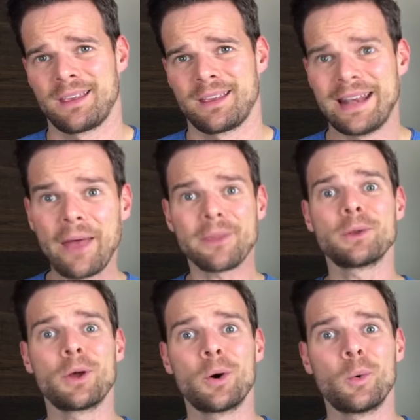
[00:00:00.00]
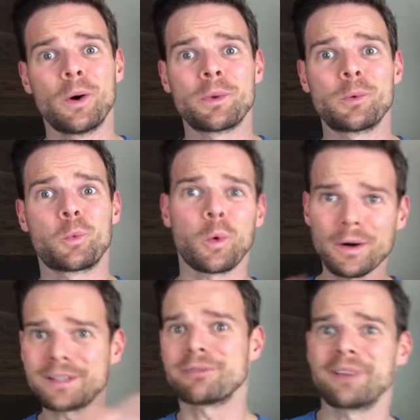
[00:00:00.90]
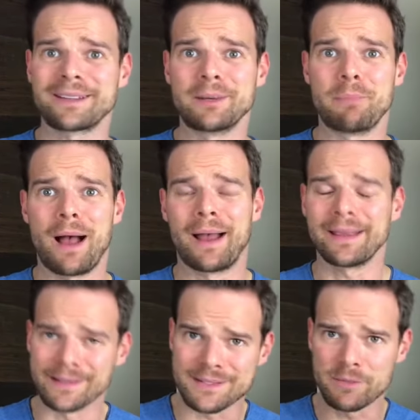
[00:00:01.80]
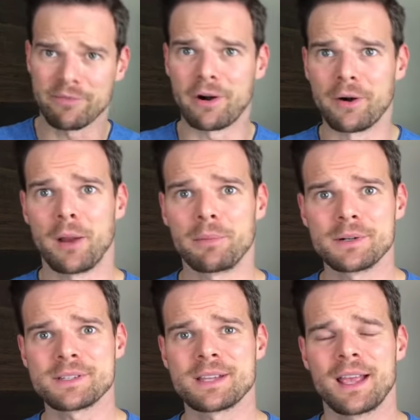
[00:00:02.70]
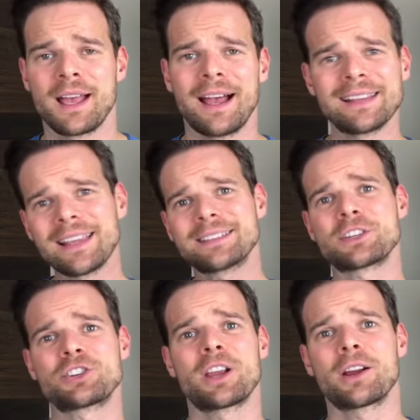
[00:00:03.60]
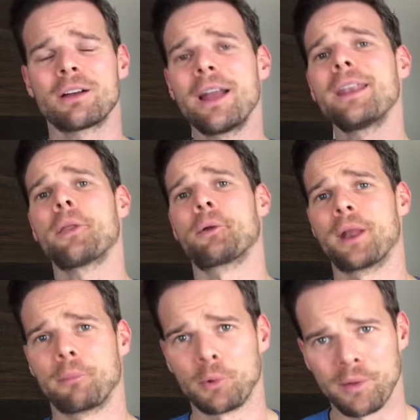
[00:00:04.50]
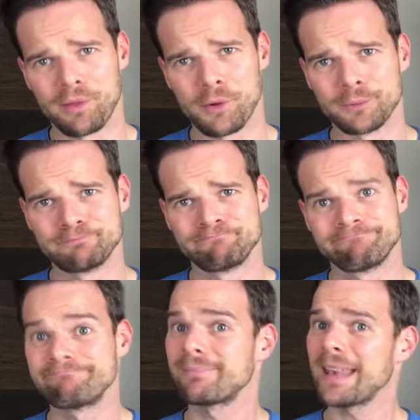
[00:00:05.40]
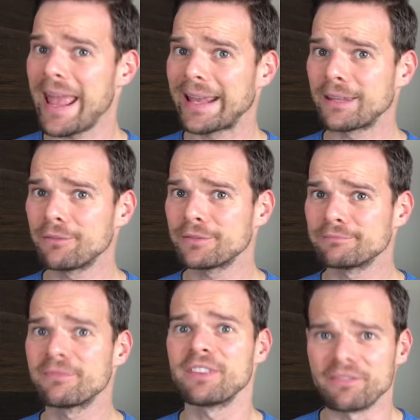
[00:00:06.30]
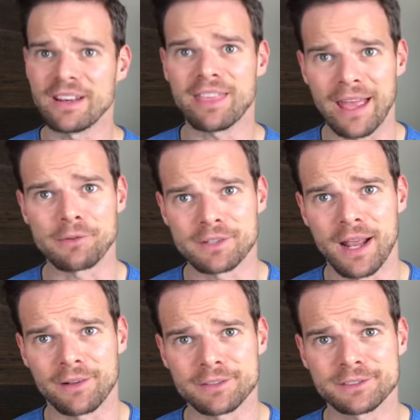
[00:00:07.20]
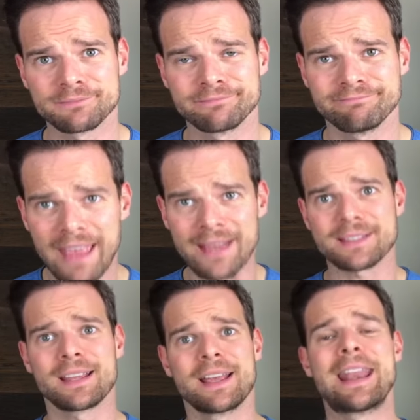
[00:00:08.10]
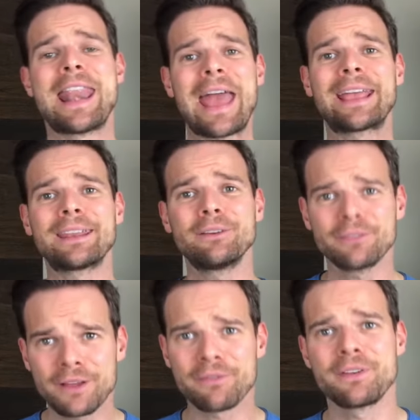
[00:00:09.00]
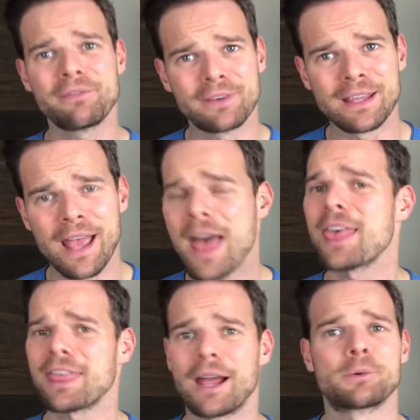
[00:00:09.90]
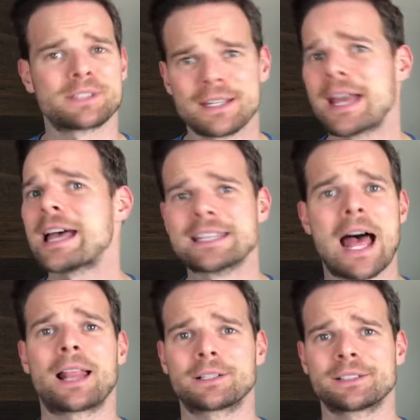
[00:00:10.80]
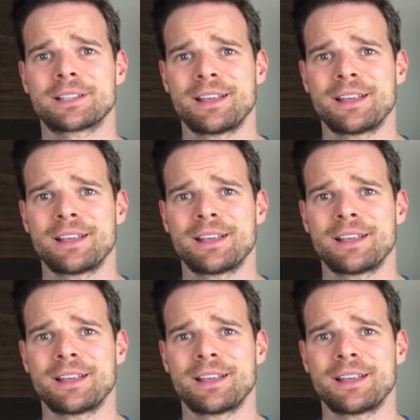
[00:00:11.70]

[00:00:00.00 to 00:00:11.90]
Now that you know what we weren't affected by and some of our numbers, I'd like to share another number with you. Negative fifty thousand dollars. Yes, negative fifty thousand dollars.